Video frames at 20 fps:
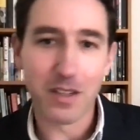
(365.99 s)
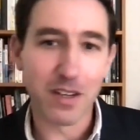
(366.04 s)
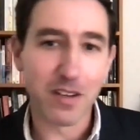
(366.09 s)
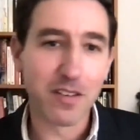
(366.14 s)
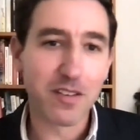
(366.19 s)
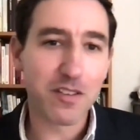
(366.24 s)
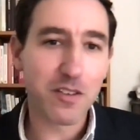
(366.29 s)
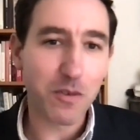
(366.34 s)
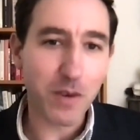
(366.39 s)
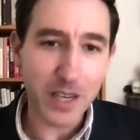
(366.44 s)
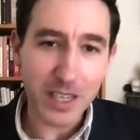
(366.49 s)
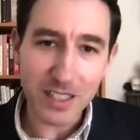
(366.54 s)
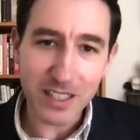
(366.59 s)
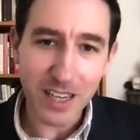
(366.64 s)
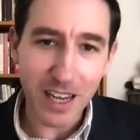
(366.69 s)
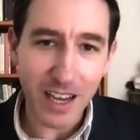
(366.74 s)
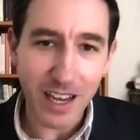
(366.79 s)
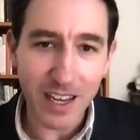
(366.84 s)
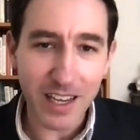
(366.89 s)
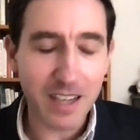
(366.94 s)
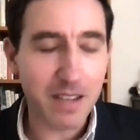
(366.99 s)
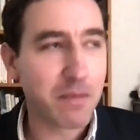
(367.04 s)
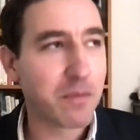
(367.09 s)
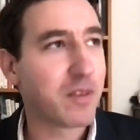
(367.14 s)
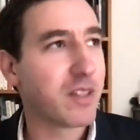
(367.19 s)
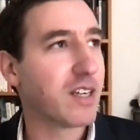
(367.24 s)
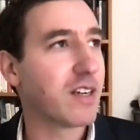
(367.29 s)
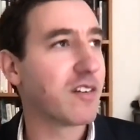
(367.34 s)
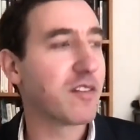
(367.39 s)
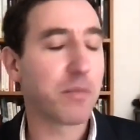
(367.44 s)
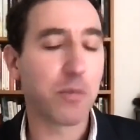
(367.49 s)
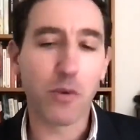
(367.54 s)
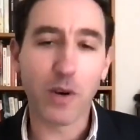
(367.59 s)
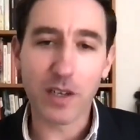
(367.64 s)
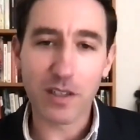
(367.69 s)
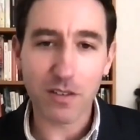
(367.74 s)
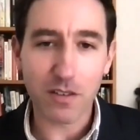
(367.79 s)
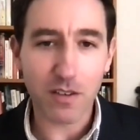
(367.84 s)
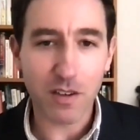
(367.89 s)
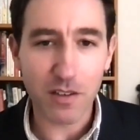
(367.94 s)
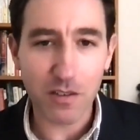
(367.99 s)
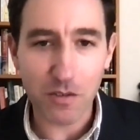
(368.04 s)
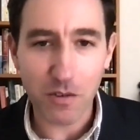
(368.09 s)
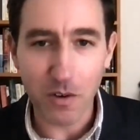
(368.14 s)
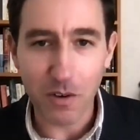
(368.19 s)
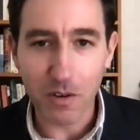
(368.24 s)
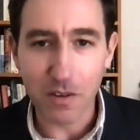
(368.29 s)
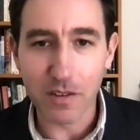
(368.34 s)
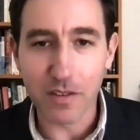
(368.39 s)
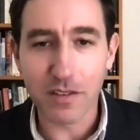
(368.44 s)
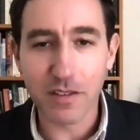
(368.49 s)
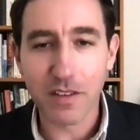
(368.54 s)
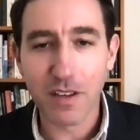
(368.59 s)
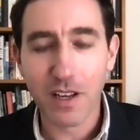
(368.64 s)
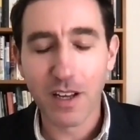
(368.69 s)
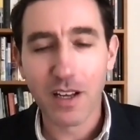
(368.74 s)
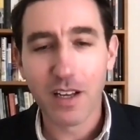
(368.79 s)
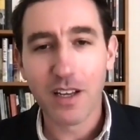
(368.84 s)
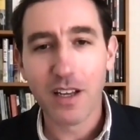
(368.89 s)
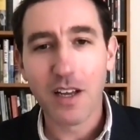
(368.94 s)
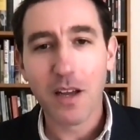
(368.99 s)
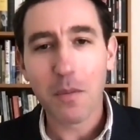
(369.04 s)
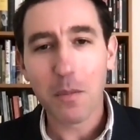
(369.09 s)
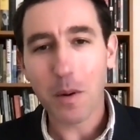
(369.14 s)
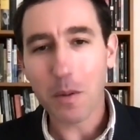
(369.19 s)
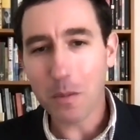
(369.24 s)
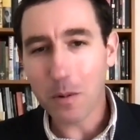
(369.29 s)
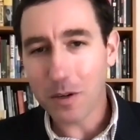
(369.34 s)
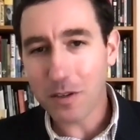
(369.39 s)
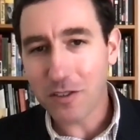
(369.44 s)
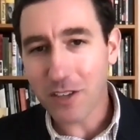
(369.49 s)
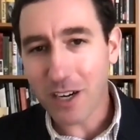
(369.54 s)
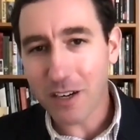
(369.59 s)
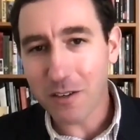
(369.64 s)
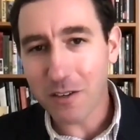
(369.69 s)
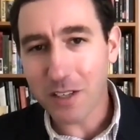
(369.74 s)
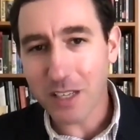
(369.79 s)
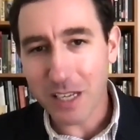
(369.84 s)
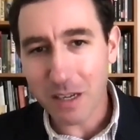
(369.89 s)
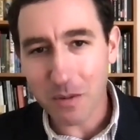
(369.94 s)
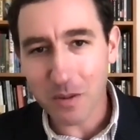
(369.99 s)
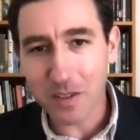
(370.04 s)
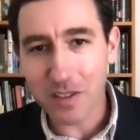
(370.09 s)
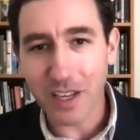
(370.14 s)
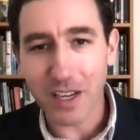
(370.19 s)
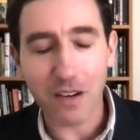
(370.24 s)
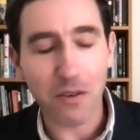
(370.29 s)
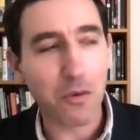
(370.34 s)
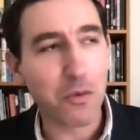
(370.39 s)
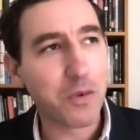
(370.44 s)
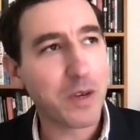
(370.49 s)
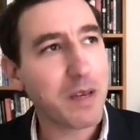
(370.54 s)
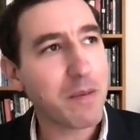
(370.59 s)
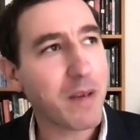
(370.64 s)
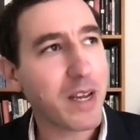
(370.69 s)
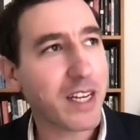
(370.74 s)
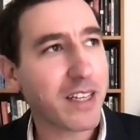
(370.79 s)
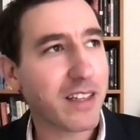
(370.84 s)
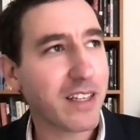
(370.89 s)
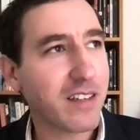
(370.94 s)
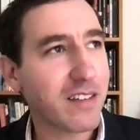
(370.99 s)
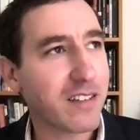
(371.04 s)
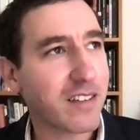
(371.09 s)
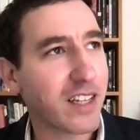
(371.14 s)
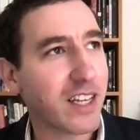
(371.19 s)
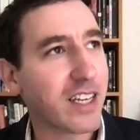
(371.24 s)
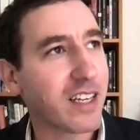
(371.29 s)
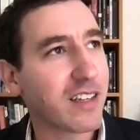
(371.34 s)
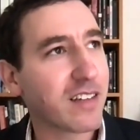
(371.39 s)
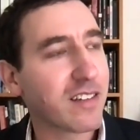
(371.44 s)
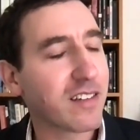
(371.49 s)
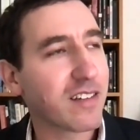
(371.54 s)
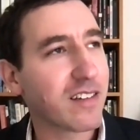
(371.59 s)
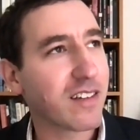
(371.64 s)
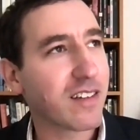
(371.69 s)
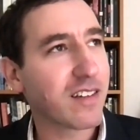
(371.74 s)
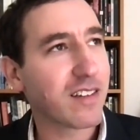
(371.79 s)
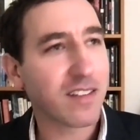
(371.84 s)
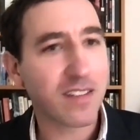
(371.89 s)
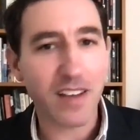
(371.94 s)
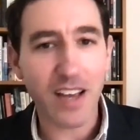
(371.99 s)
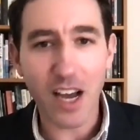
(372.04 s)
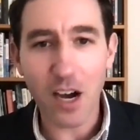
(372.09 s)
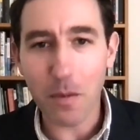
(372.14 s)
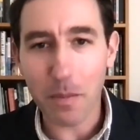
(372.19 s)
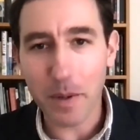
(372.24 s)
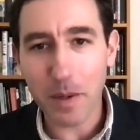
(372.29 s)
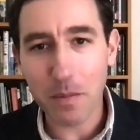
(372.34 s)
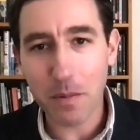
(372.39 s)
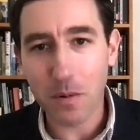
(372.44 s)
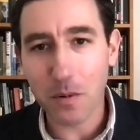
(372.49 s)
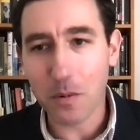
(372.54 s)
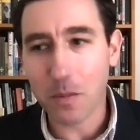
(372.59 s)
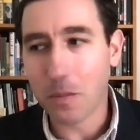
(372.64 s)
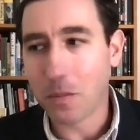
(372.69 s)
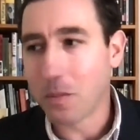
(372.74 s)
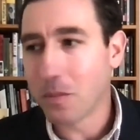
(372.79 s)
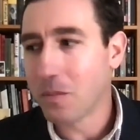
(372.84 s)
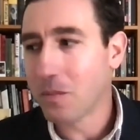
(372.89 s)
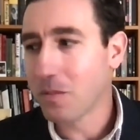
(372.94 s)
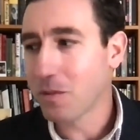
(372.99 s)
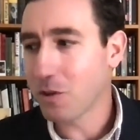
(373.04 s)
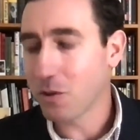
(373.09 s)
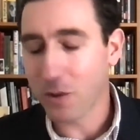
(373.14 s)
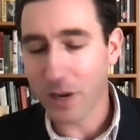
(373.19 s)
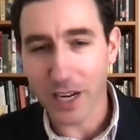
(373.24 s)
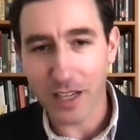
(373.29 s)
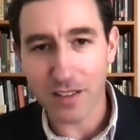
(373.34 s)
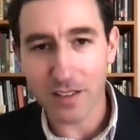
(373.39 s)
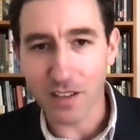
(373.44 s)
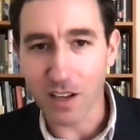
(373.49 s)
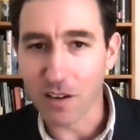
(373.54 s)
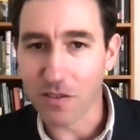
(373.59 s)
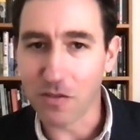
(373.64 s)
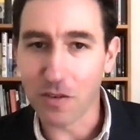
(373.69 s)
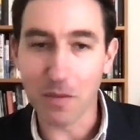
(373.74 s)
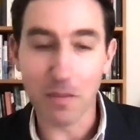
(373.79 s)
There's screen time, there's parental controls but more generally, he was like, we make these things to help people create stuff.